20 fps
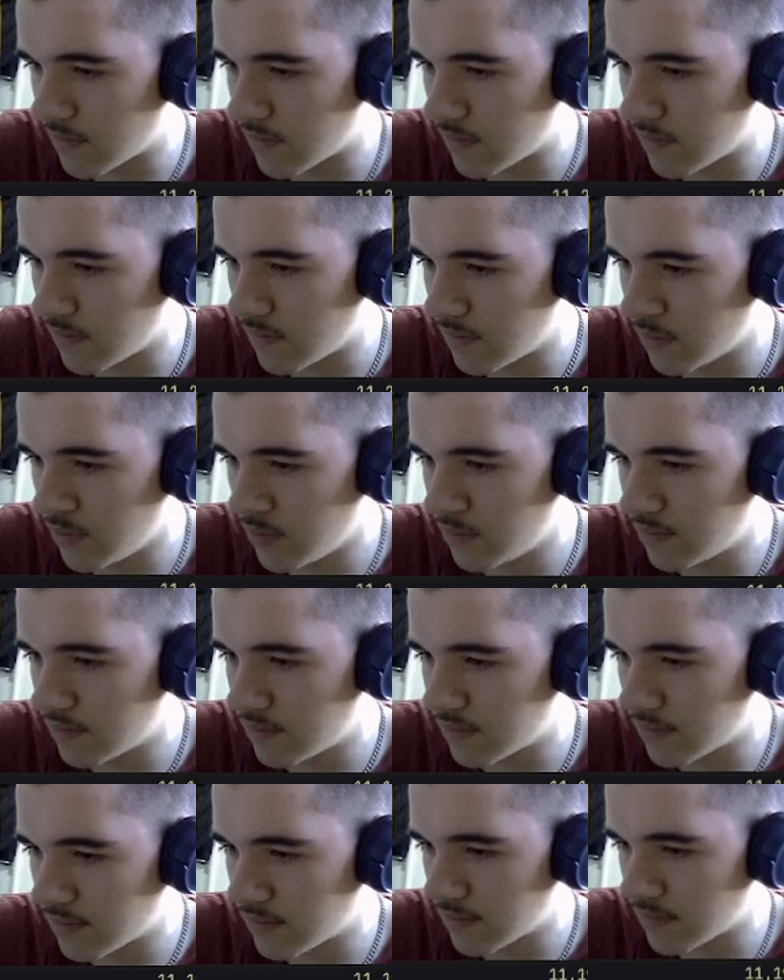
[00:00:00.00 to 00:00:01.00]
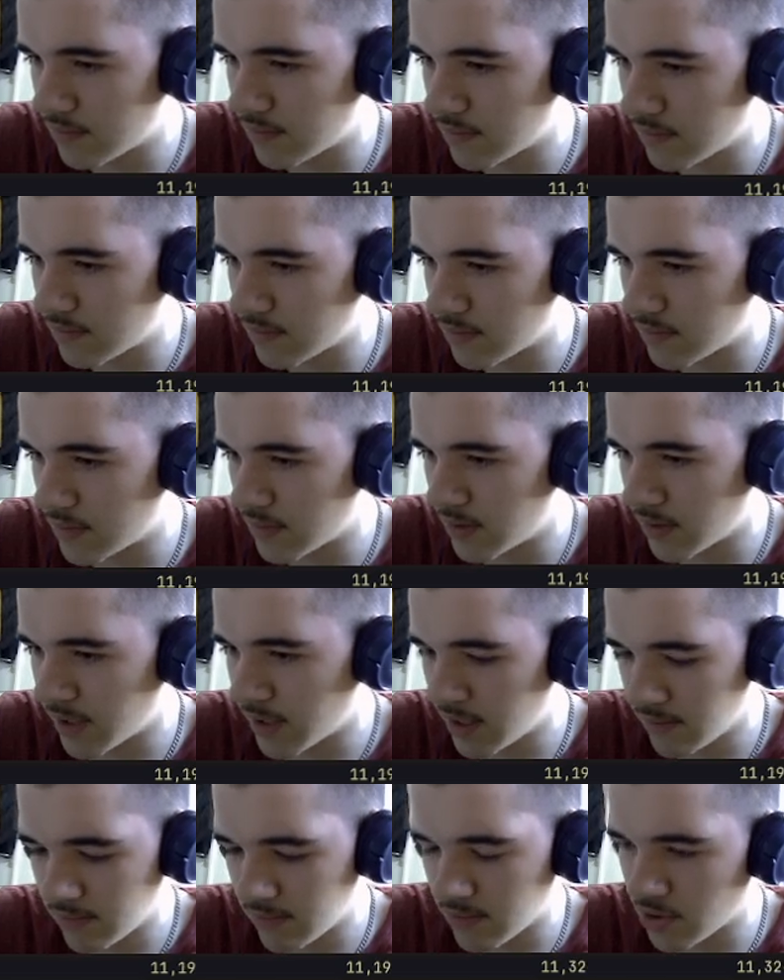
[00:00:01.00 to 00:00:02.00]
Oh, okay.
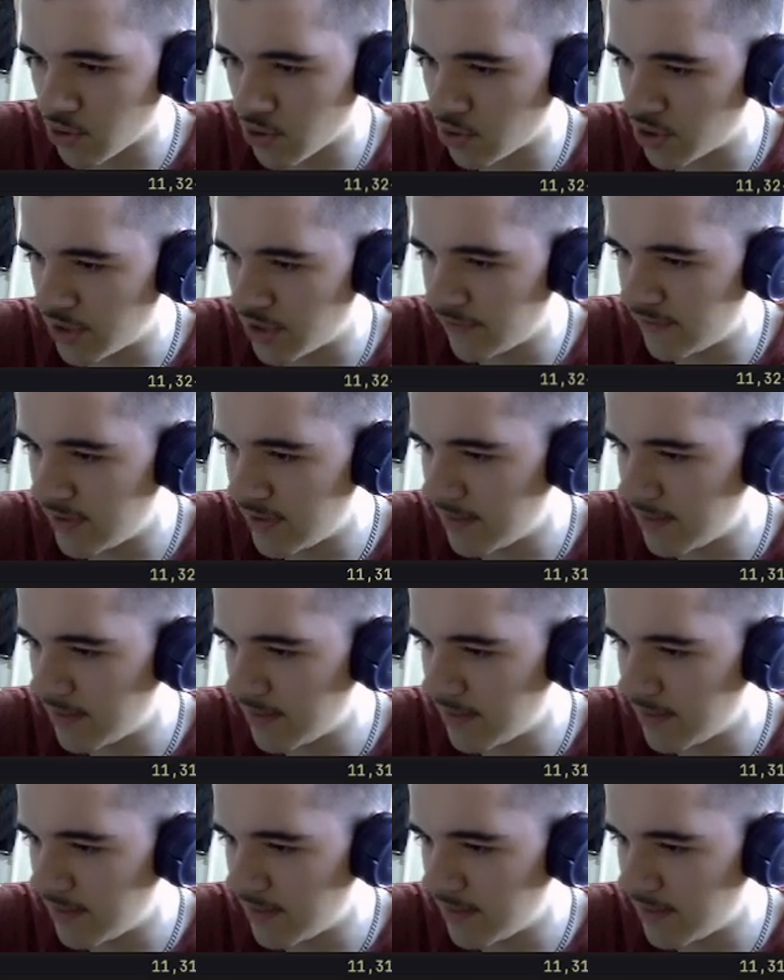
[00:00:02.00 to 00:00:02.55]
Control Shift V.